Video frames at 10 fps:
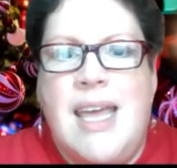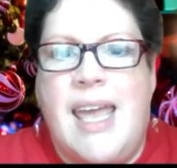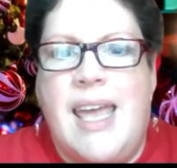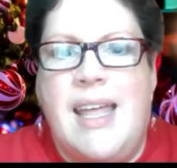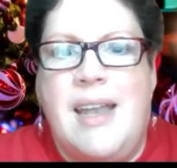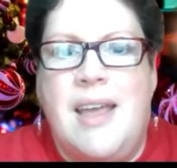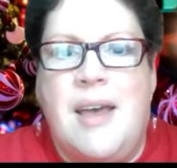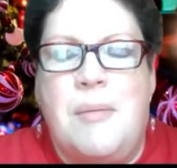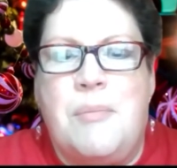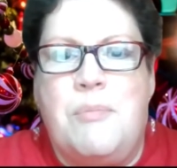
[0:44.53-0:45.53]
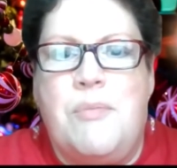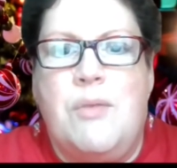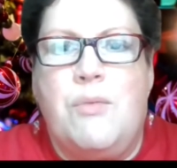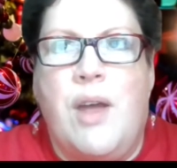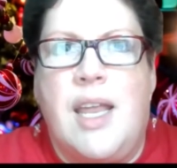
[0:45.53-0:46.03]
and um,
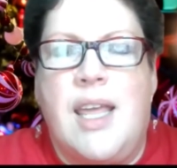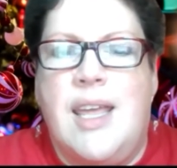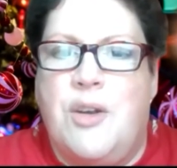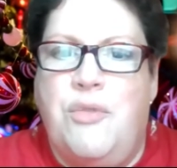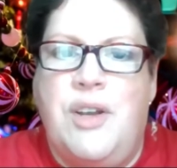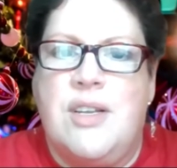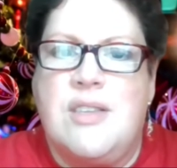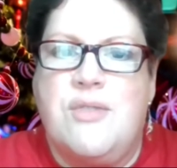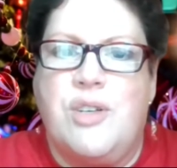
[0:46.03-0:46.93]
running interference